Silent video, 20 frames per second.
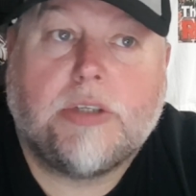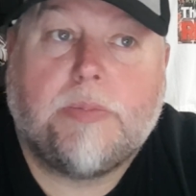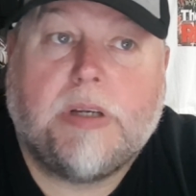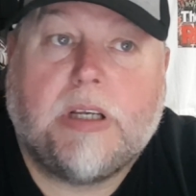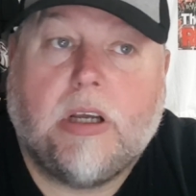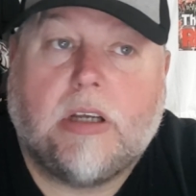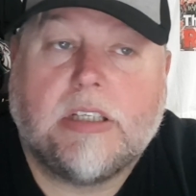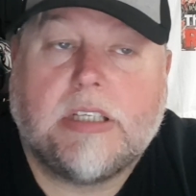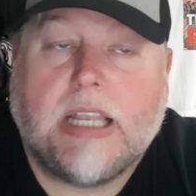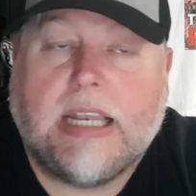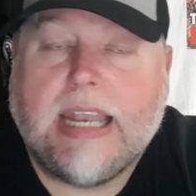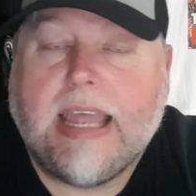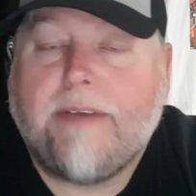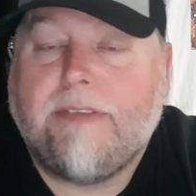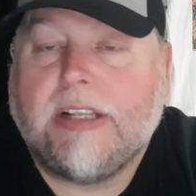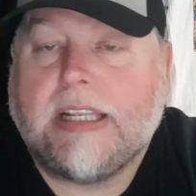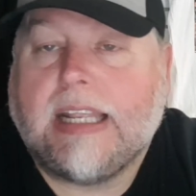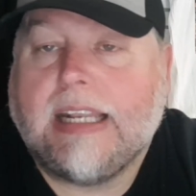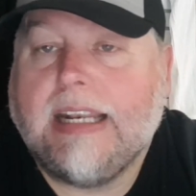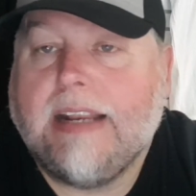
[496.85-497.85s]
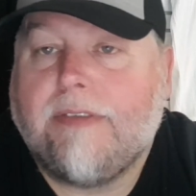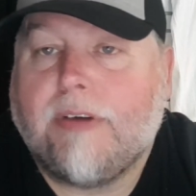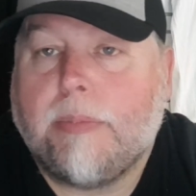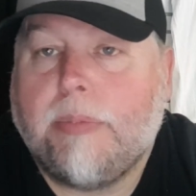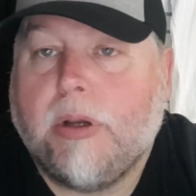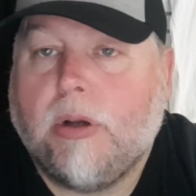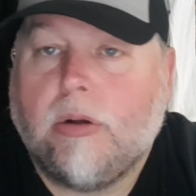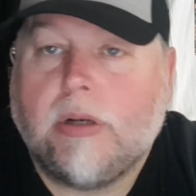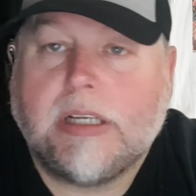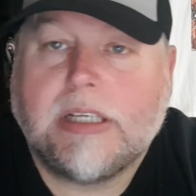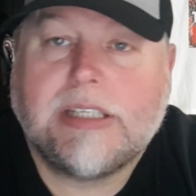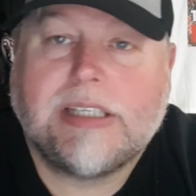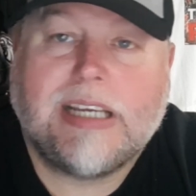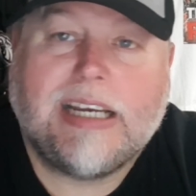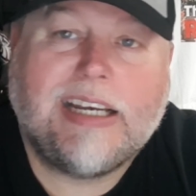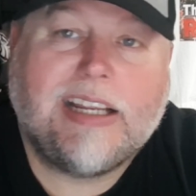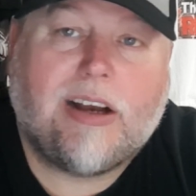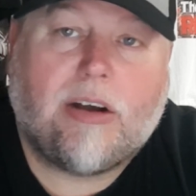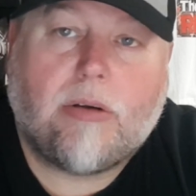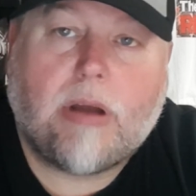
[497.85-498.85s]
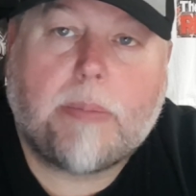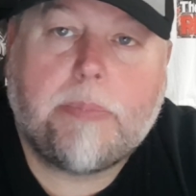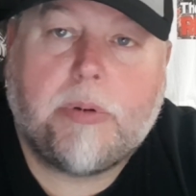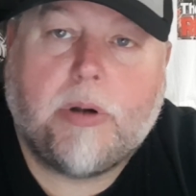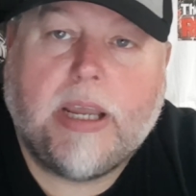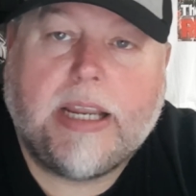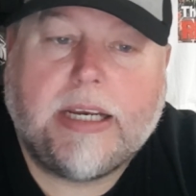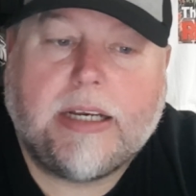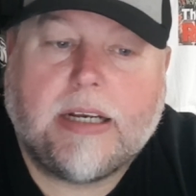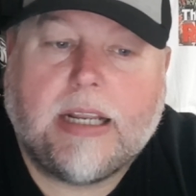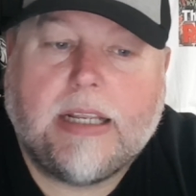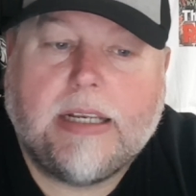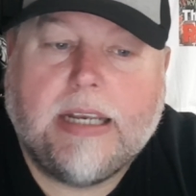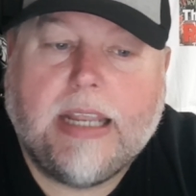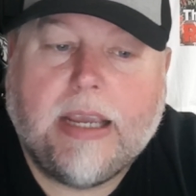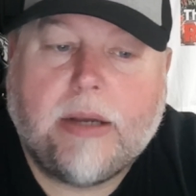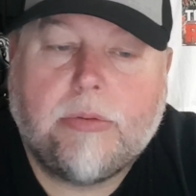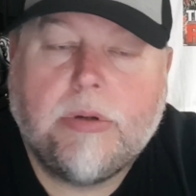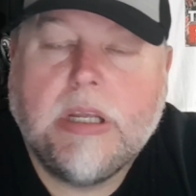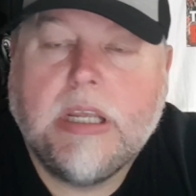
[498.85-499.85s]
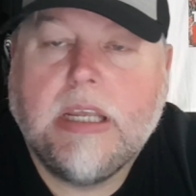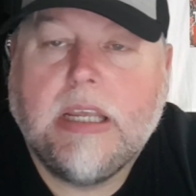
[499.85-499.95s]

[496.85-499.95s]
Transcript: because the level that Liverpool and City are operating at now,